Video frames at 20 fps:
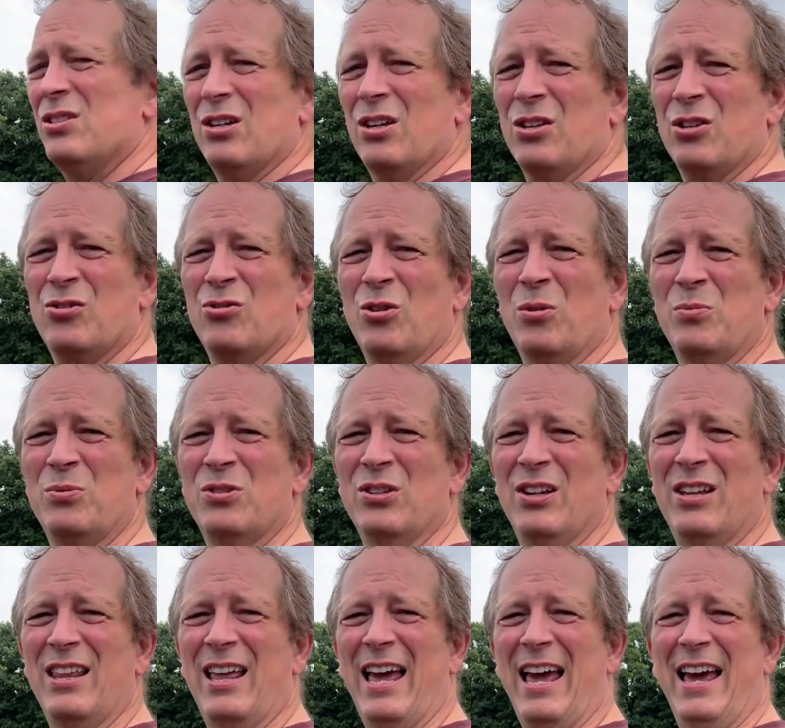of the other crops that
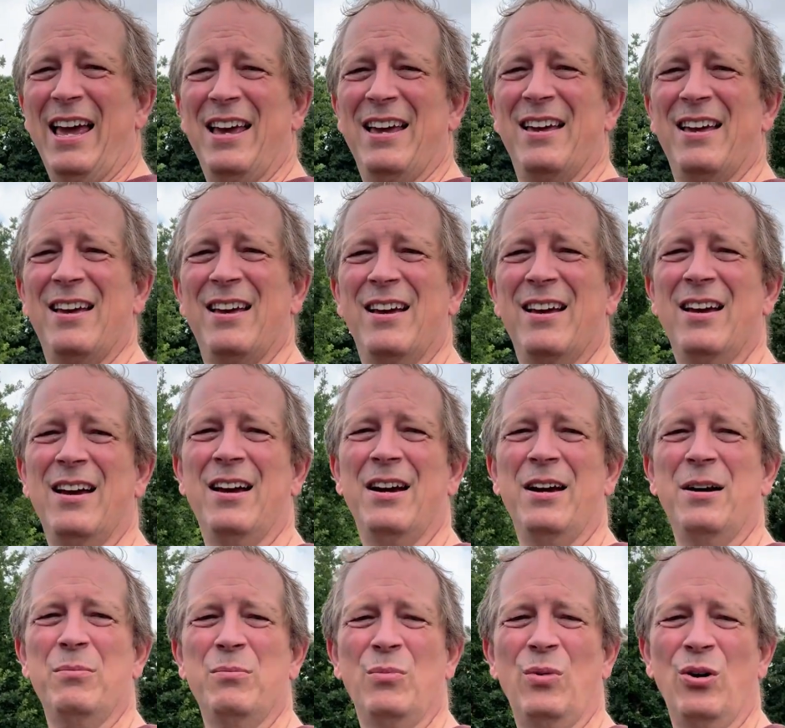are there
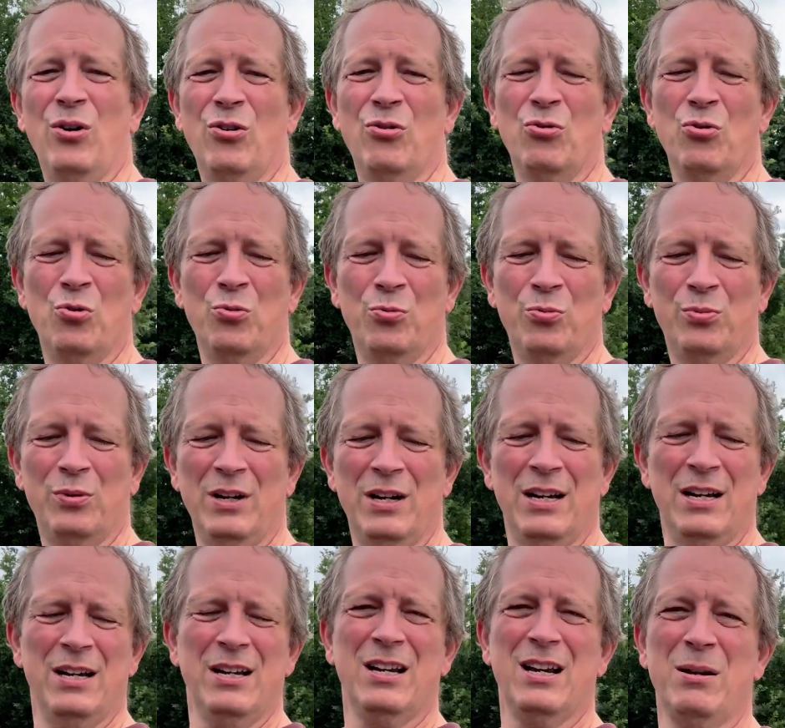are all
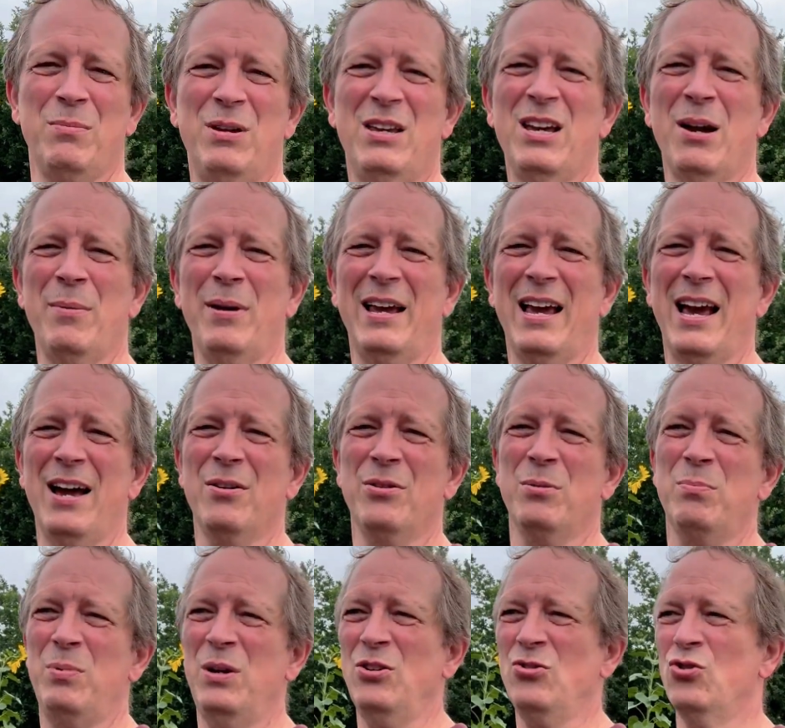going to be coming out.
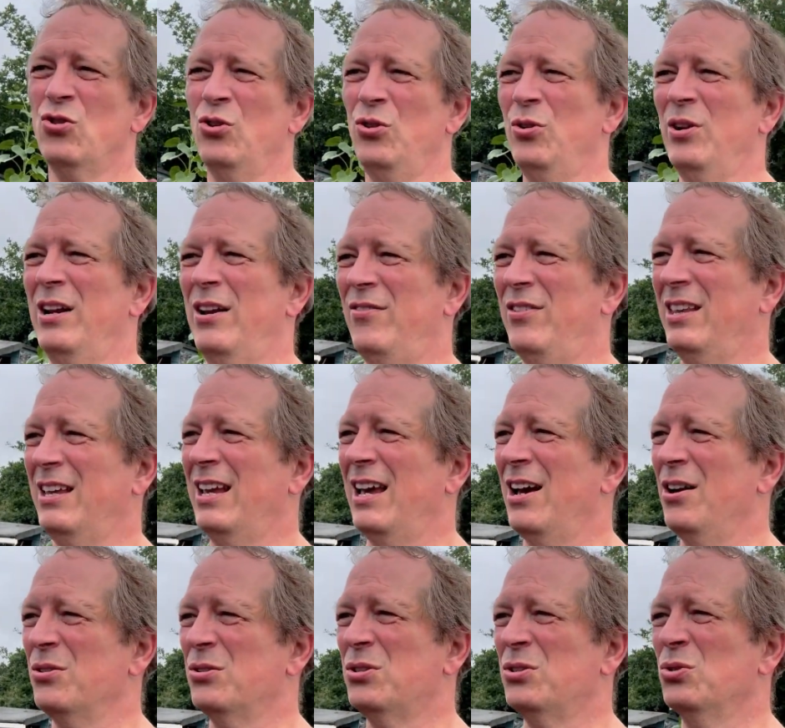The beetroot and everything
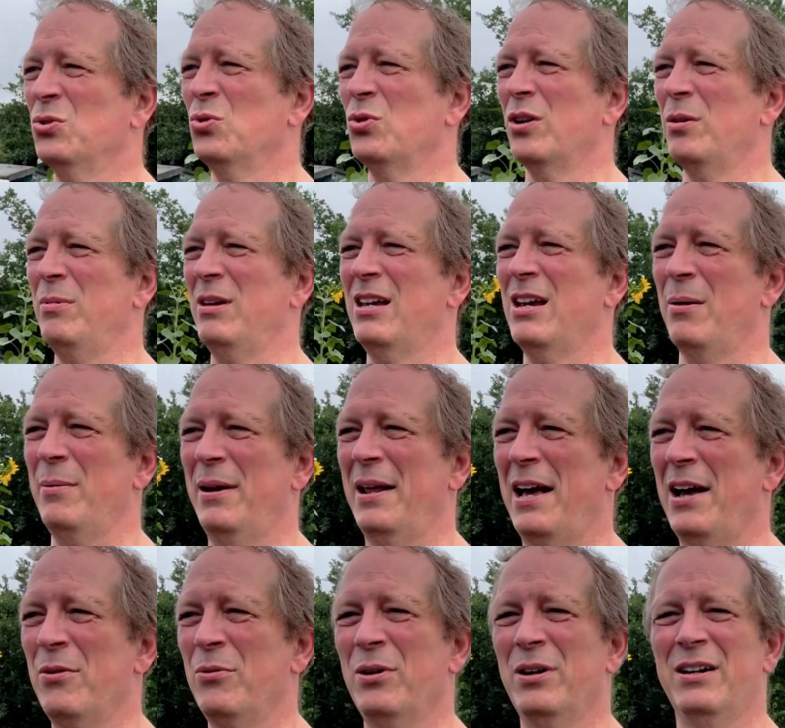else is all going to be coming
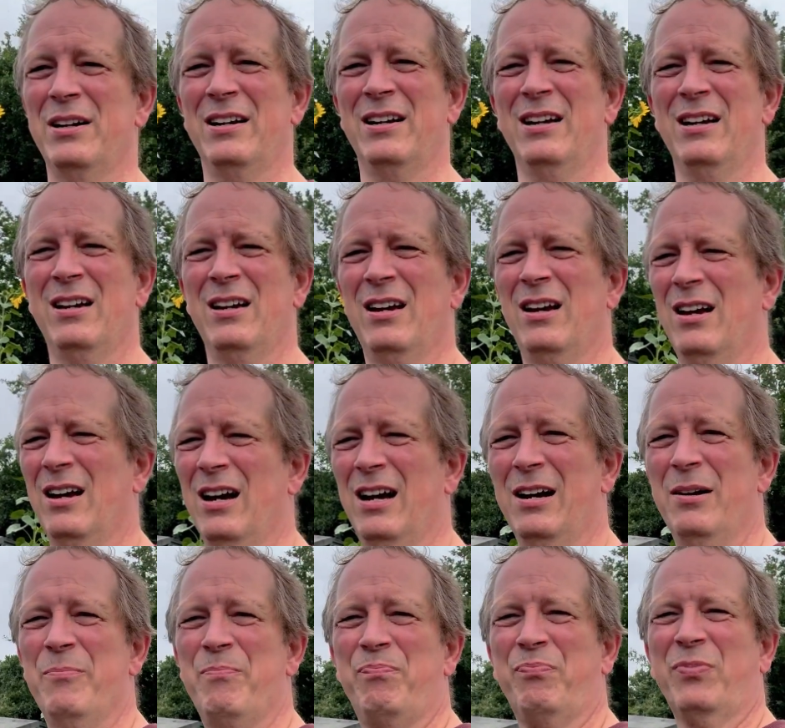out,
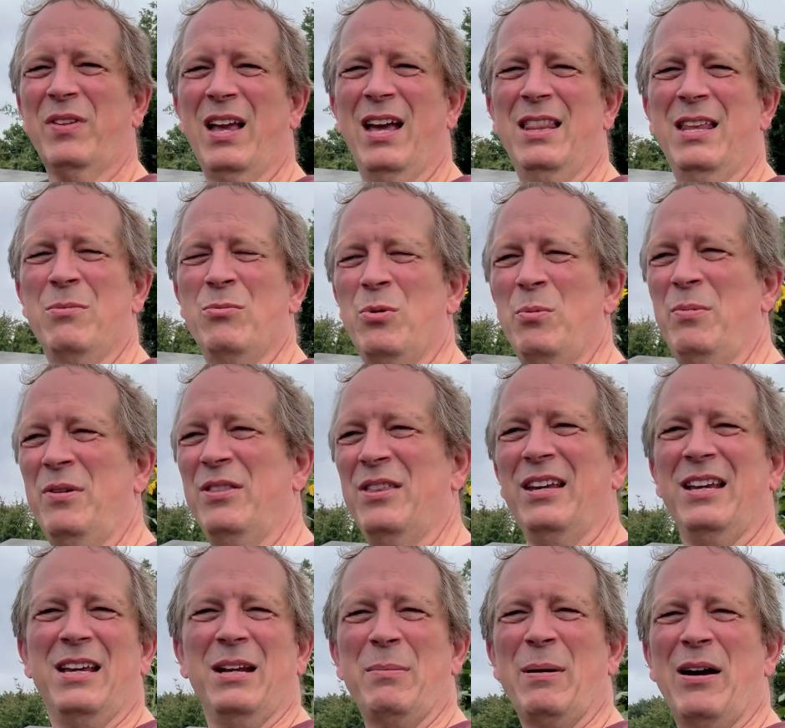and then we'll be
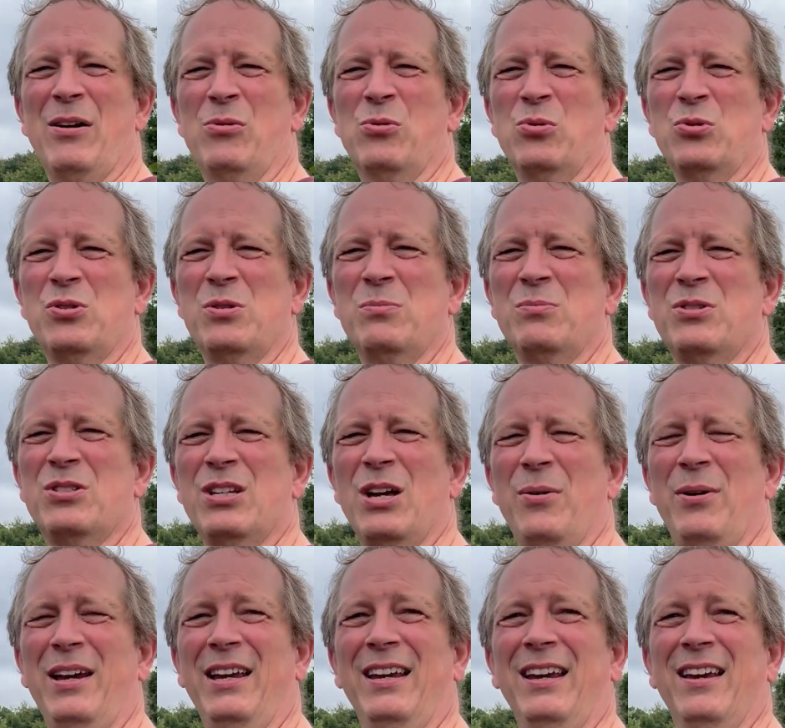thinking about autumn
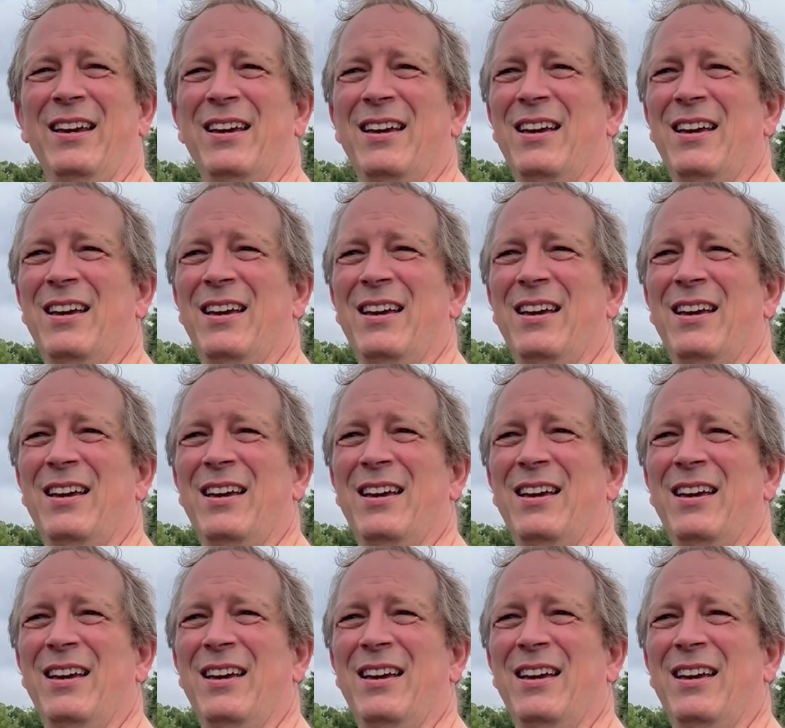sowing,